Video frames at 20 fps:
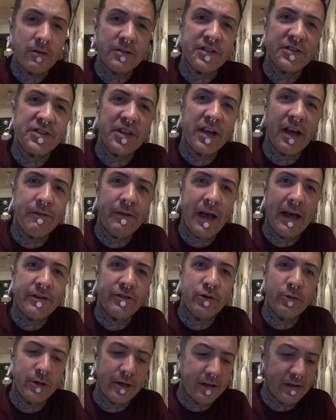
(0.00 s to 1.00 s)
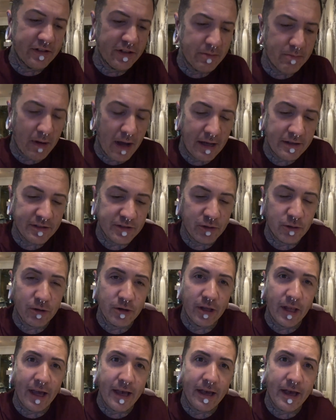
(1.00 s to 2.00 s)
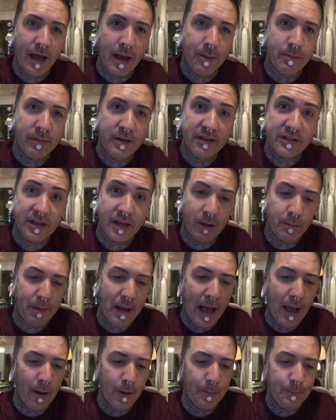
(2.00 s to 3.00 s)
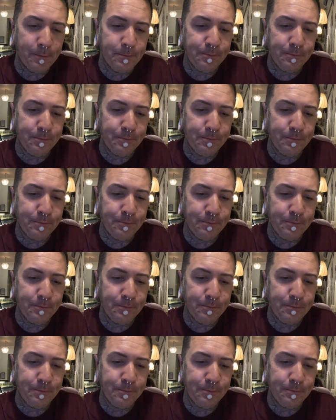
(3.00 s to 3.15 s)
Closest thing I've had to it is in Mysore, like uh, miso pow.